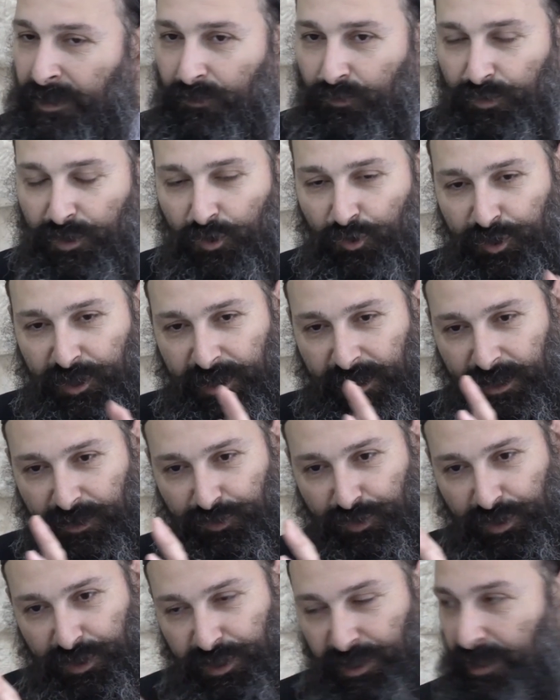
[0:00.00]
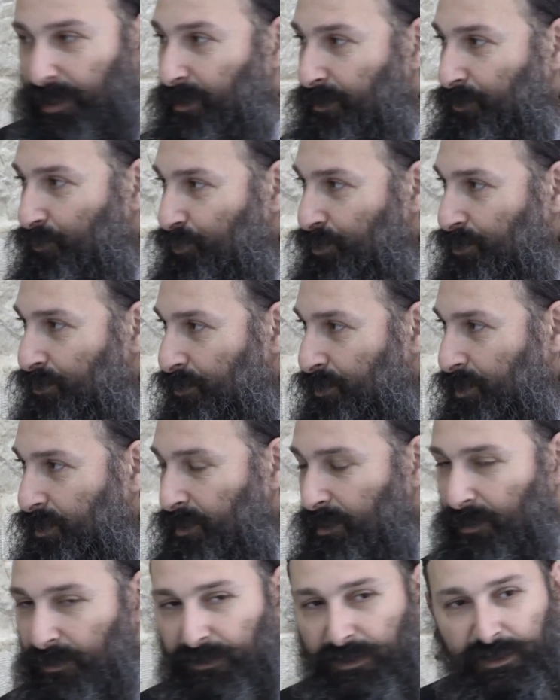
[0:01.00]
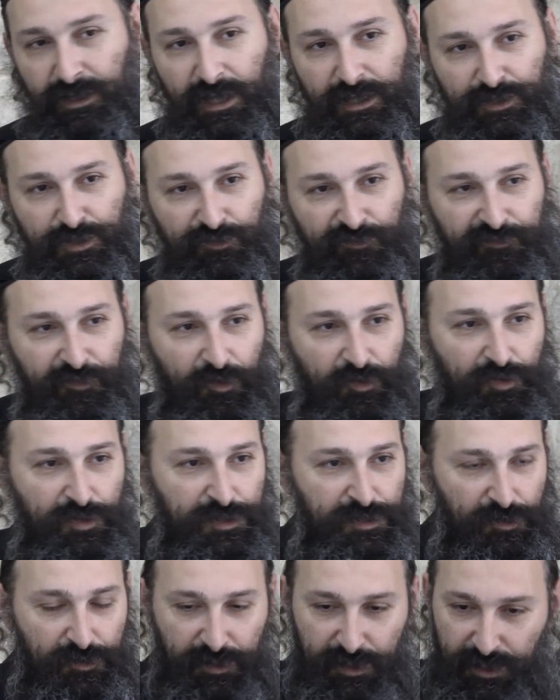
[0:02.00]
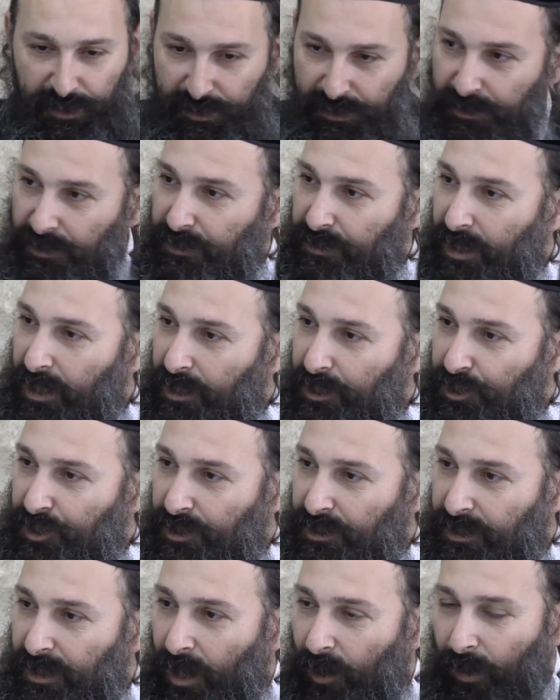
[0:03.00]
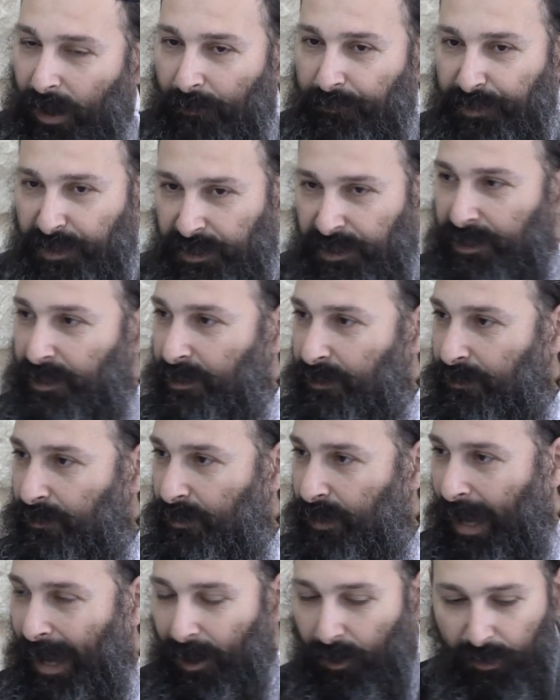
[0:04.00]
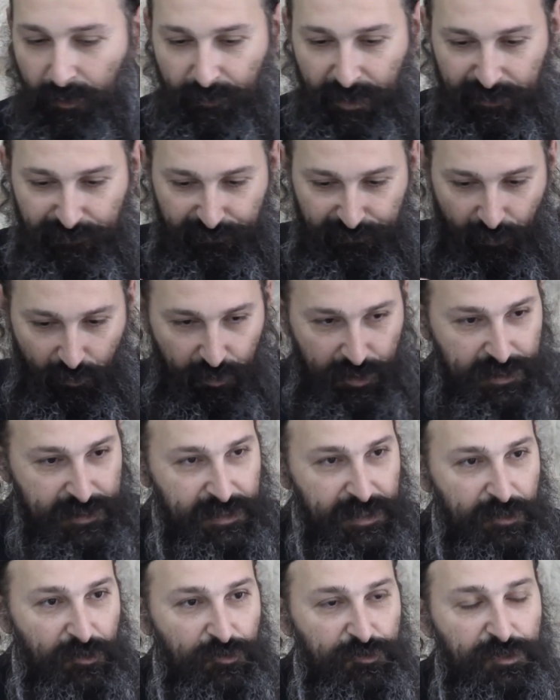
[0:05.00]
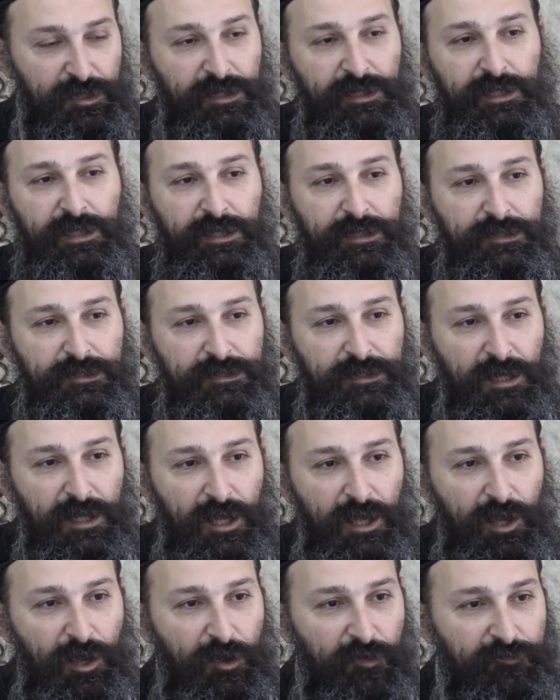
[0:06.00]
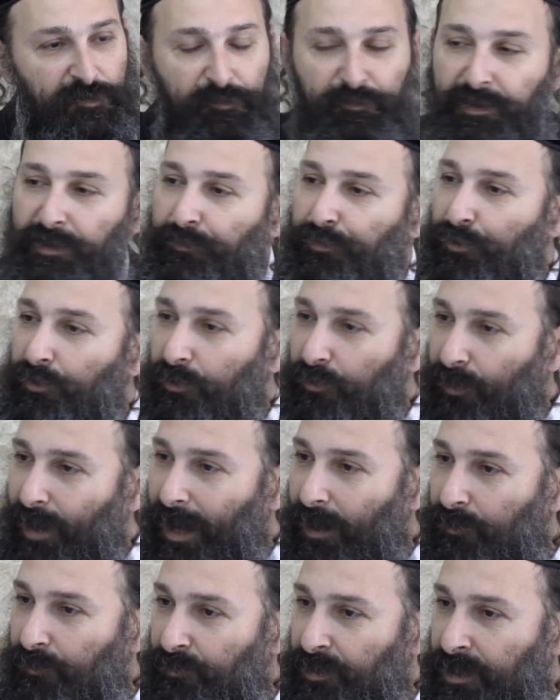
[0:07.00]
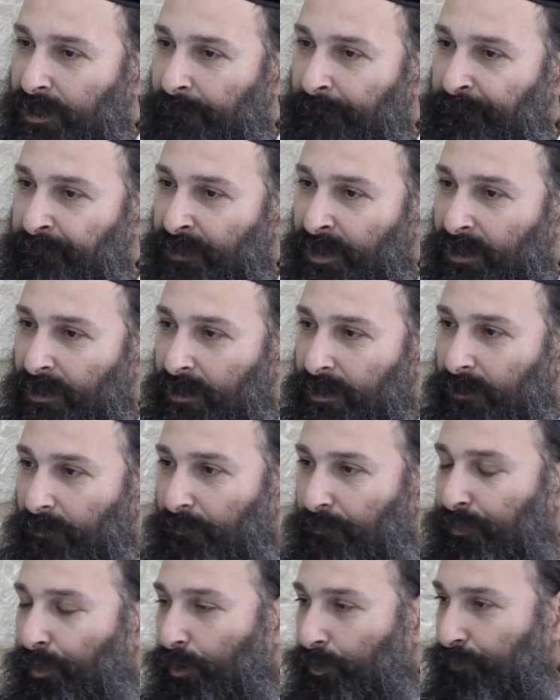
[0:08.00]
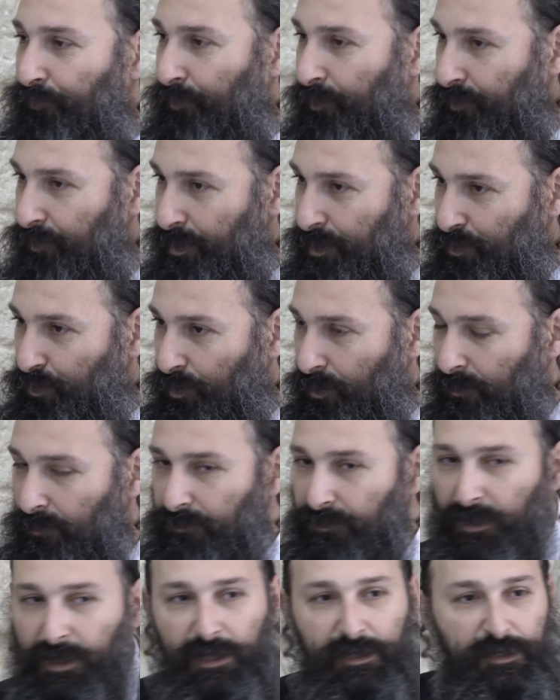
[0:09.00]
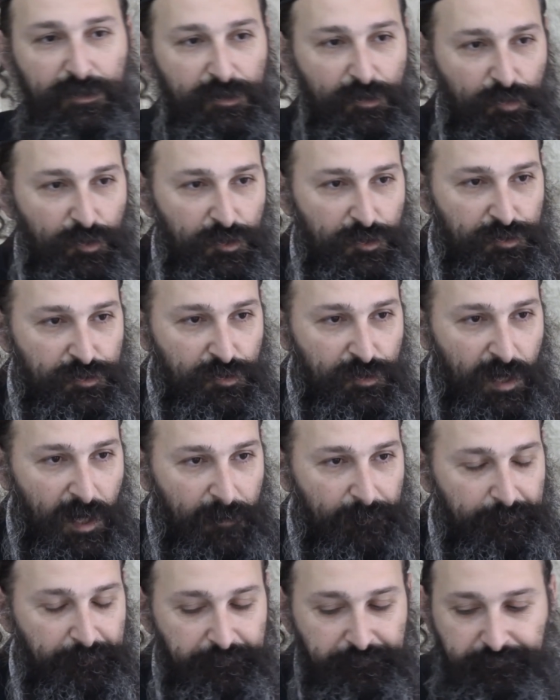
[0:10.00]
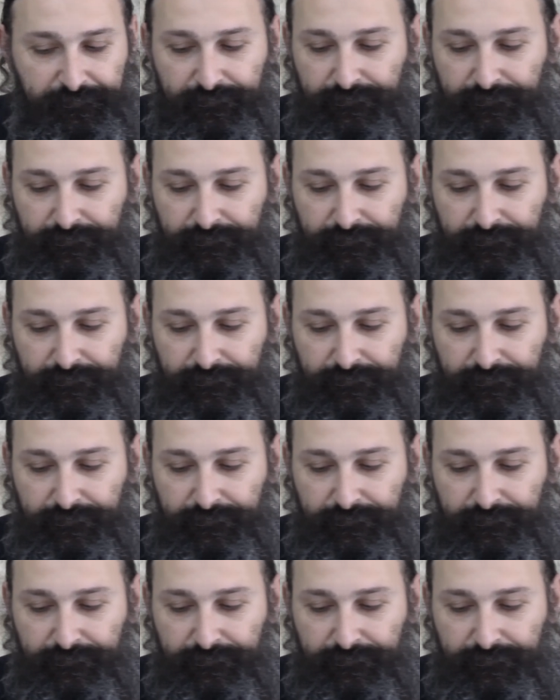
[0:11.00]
We're looking at the king, the real king. Then he has to focus on his nation. Now I'm the king. How am I focusing on the needs of the people around me, both in this world and in the world to come?